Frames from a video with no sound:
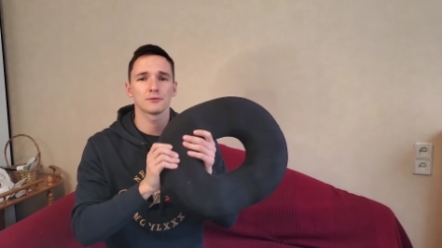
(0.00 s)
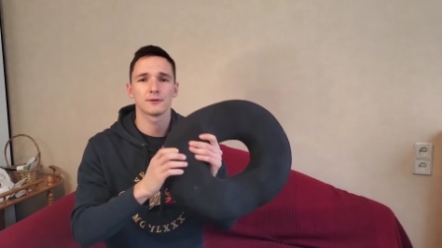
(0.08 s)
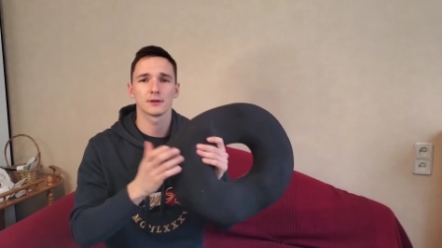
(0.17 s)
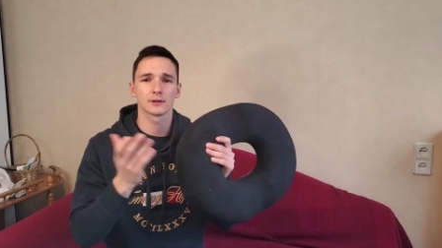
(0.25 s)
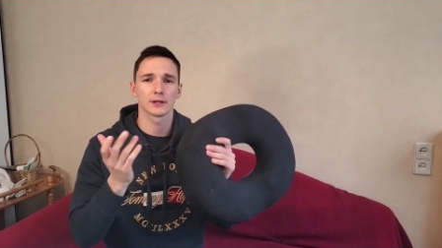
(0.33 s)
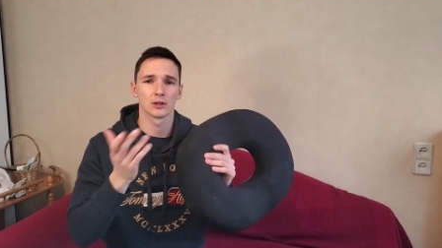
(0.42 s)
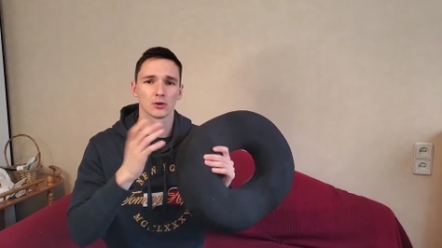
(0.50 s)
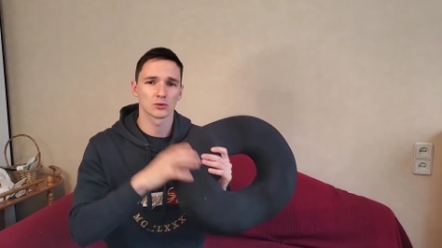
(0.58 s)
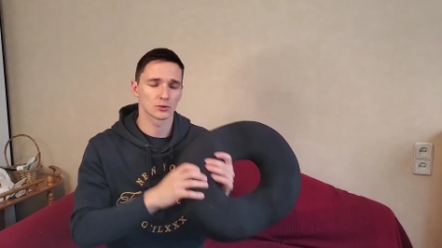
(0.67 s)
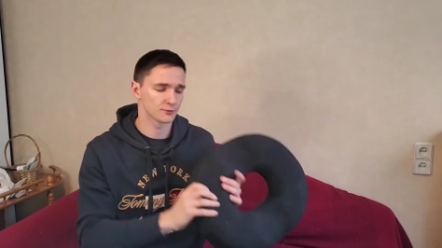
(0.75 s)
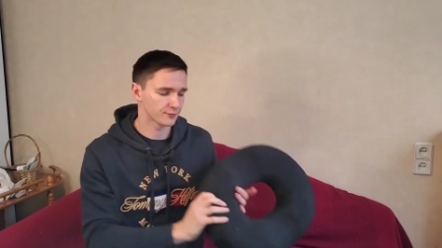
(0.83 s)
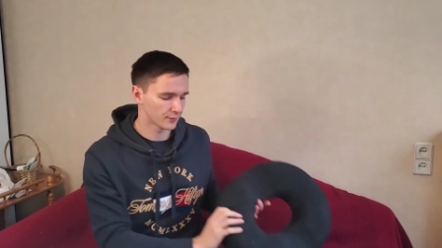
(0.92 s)
feel a
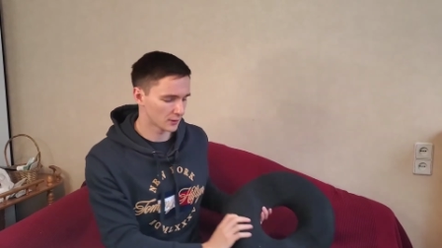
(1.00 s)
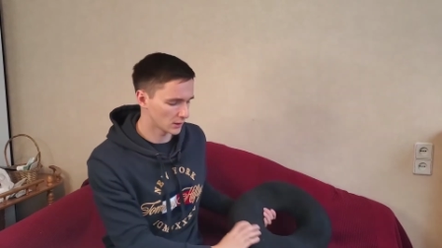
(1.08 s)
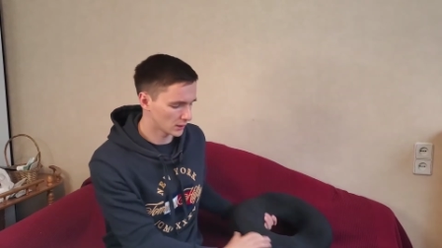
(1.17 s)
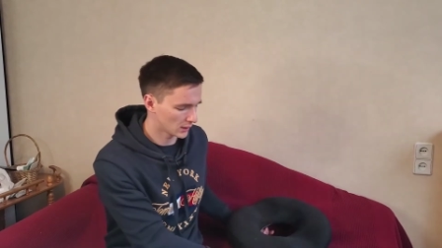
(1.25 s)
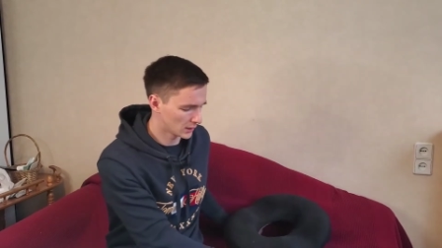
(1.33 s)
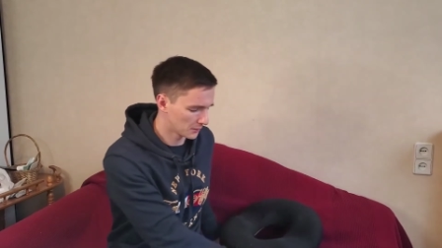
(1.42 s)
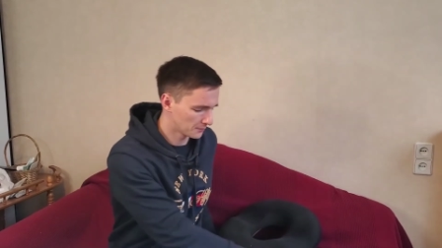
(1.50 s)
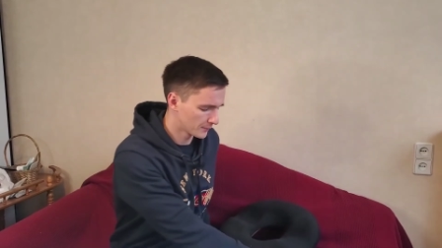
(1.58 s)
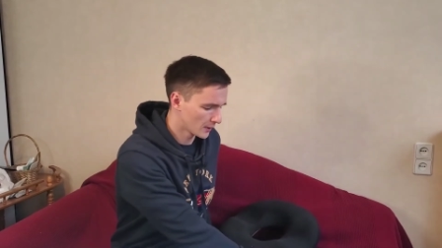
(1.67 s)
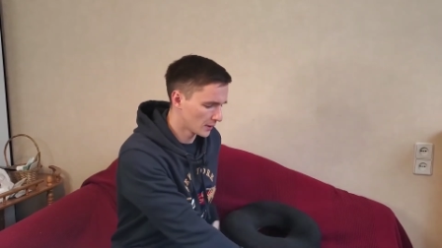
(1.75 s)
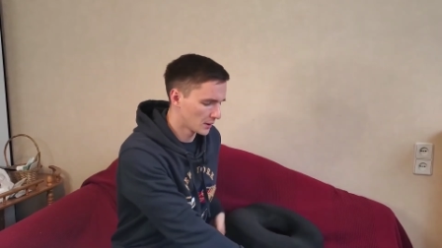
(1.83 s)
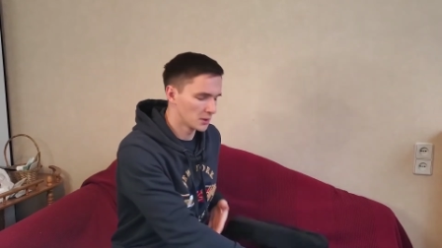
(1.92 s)
lot of, uh,
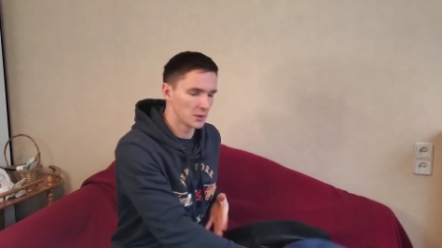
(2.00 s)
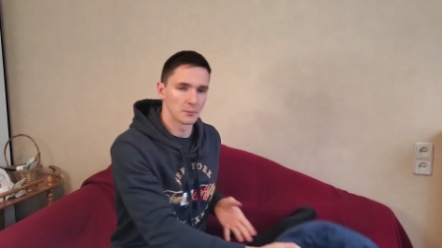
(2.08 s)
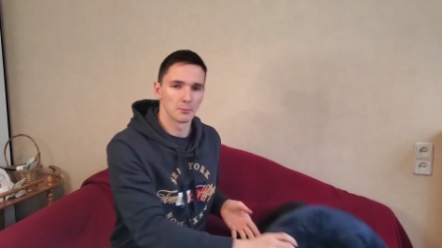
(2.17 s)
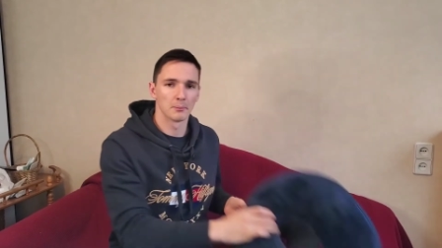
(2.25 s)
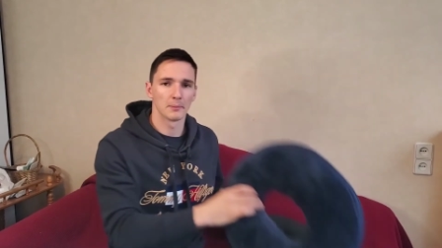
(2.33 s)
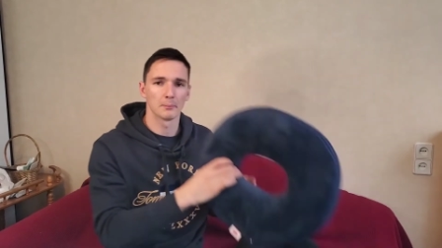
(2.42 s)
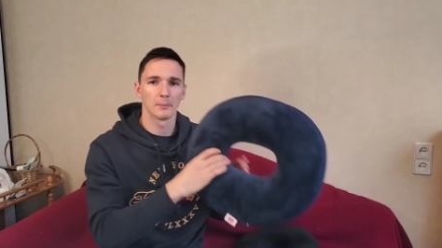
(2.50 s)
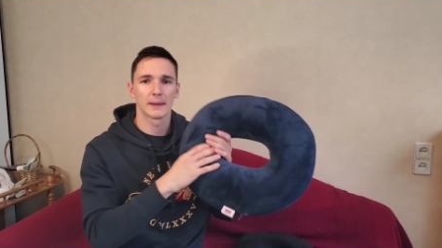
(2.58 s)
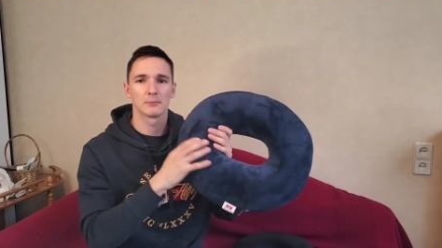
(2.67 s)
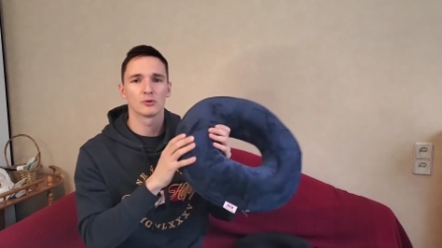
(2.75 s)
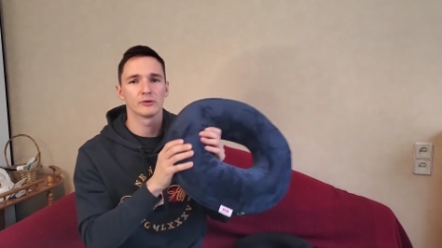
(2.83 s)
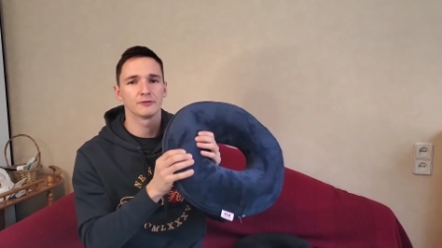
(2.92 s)
memory